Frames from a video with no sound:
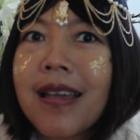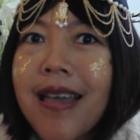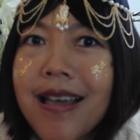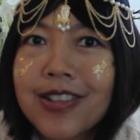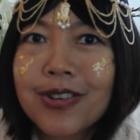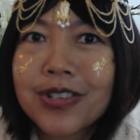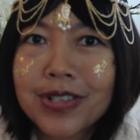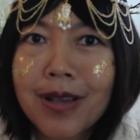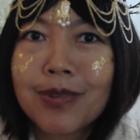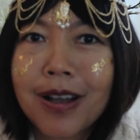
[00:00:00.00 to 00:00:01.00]
and your
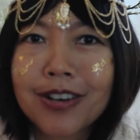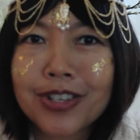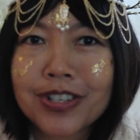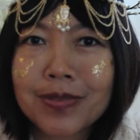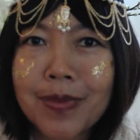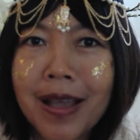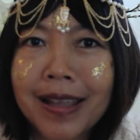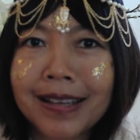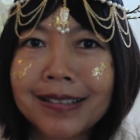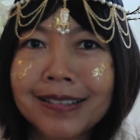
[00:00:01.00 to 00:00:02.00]
subconscious
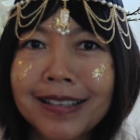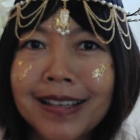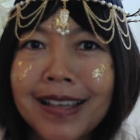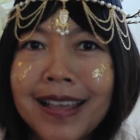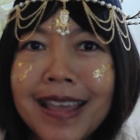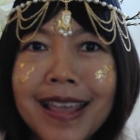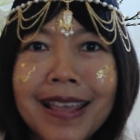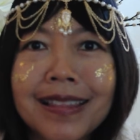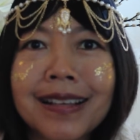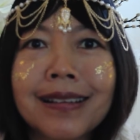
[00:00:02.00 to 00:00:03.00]
mind
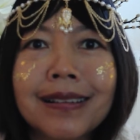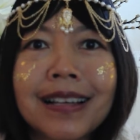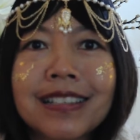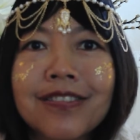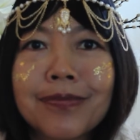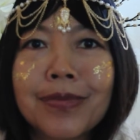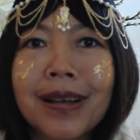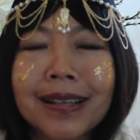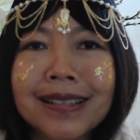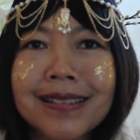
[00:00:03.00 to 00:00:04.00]
and the collective
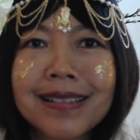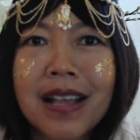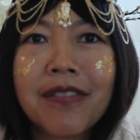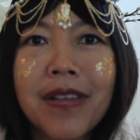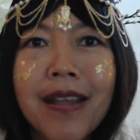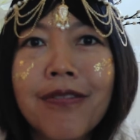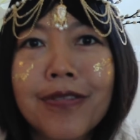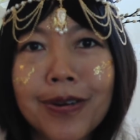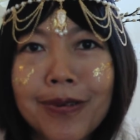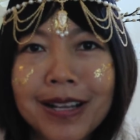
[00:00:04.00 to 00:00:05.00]
minds of
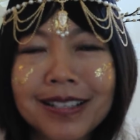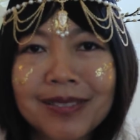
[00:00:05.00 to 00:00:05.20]
everyone.